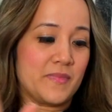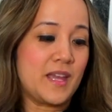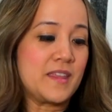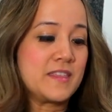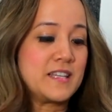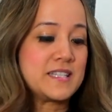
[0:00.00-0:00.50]

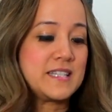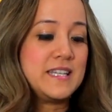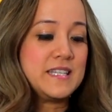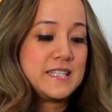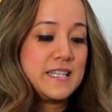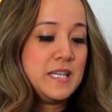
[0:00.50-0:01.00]
the
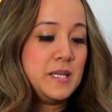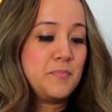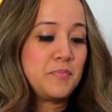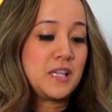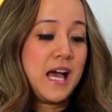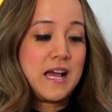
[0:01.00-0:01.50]
CC
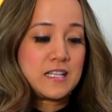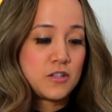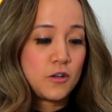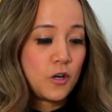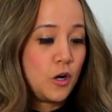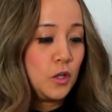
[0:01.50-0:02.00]

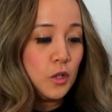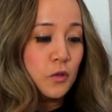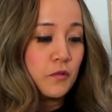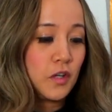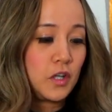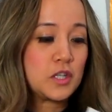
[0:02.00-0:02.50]
plastered all
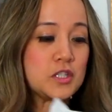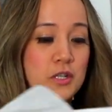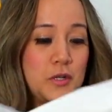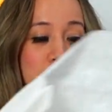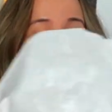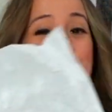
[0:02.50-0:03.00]
over.
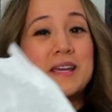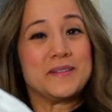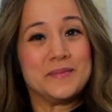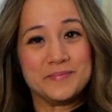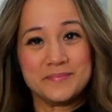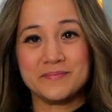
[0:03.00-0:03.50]
So
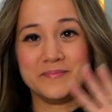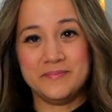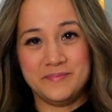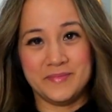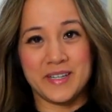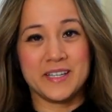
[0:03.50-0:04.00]

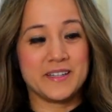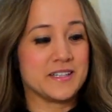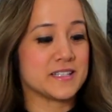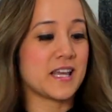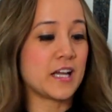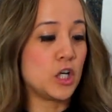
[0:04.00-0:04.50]
it
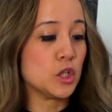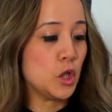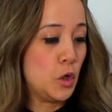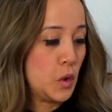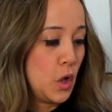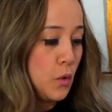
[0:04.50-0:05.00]
is like a
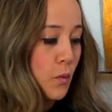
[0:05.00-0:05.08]
logo